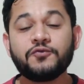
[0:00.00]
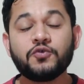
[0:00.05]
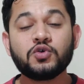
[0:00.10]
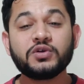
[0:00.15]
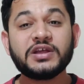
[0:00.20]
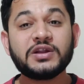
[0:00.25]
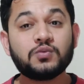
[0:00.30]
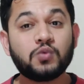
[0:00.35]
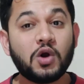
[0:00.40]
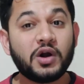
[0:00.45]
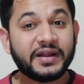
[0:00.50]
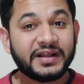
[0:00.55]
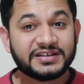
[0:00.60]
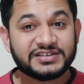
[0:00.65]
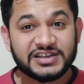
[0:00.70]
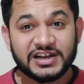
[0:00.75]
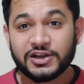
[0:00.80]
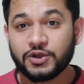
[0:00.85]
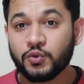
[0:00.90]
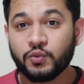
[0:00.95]
And for that, what
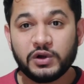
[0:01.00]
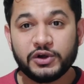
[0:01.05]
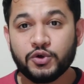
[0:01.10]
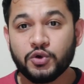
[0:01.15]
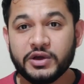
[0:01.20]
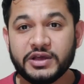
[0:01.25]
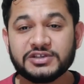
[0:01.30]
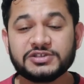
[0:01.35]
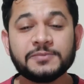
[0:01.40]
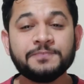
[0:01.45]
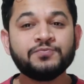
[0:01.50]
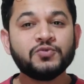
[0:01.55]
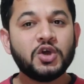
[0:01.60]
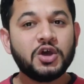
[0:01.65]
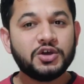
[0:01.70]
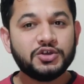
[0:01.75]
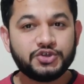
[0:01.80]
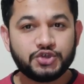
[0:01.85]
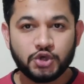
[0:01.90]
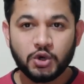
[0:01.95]
exactly you will do is
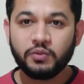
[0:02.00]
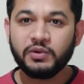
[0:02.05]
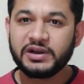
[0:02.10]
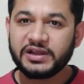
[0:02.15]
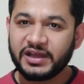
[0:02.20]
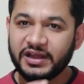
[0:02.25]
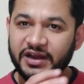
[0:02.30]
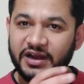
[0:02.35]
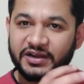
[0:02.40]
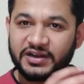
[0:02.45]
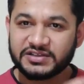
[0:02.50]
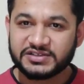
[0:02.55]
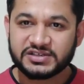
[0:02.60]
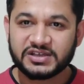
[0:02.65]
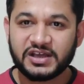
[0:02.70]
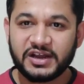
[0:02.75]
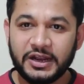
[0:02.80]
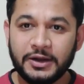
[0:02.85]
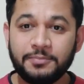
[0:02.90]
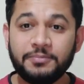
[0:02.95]
you will create a
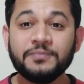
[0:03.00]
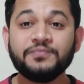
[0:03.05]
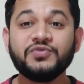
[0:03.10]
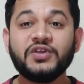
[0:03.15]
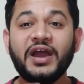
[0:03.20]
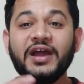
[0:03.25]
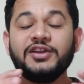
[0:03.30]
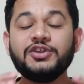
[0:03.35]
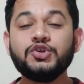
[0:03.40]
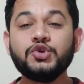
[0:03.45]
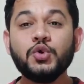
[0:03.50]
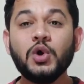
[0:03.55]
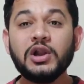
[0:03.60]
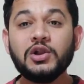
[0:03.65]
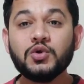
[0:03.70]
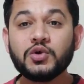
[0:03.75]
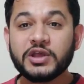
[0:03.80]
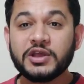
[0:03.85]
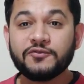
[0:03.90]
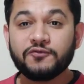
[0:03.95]
script and you
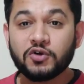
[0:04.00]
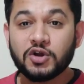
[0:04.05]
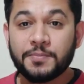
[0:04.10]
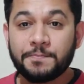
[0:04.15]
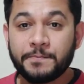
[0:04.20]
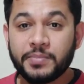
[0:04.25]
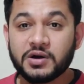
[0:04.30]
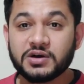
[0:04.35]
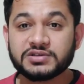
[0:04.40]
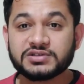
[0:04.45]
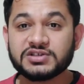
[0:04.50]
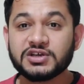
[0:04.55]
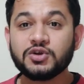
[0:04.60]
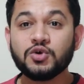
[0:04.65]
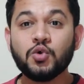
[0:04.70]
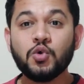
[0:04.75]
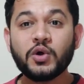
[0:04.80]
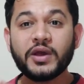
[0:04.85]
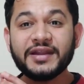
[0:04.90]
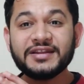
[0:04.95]
are looking for a
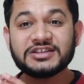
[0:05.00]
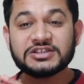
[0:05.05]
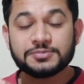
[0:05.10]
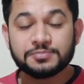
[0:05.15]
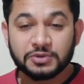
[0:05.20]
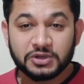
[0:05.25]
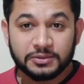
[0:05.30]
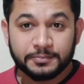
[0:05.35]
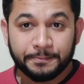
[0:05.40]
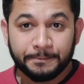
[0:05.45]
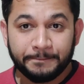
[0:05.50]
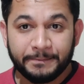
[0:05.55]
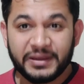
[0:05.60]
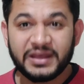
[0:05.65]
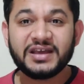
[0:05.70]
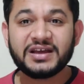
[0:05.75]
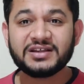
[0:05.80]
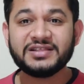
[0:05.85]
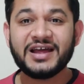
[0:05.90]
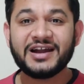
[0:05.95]
person who can
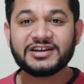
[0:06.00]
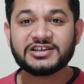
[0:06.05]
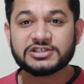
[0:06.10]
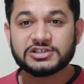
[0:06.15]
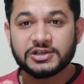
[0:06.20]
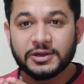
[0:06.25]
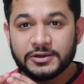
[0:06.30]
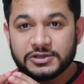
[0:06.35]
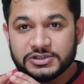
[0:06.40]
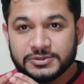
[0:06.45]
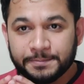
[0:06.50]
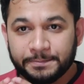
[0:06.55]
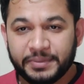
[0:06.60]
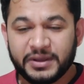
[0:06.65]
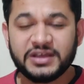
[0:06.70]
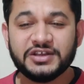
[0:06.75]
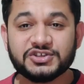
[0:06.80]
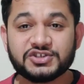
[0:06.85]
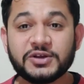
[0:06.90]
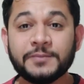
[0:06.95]
speak that
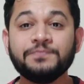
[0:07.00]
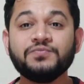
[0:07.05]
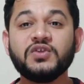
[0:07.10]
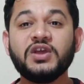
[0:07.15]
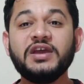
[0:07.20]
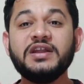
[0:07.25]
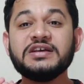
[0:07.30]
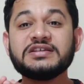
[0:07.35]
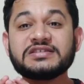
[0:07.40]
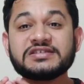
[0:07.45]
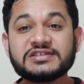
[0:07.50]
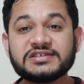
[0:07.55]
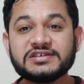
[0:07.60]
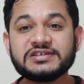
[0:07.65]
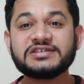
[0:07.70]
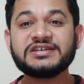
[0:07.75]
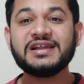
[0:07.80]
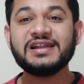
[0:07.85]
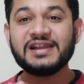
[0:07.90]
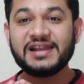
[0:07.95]
speech in a
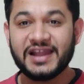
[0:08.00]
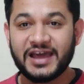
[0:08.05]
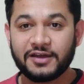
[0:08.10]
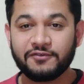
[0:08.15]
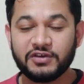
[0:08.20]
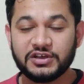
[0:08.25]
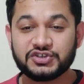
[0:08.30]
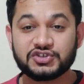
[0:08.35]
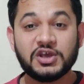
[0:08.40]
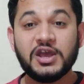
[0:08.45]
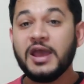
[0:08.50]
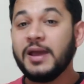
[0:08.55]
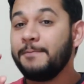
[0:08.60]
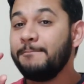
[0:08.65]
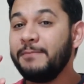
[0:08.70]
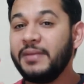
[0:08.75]
certain language.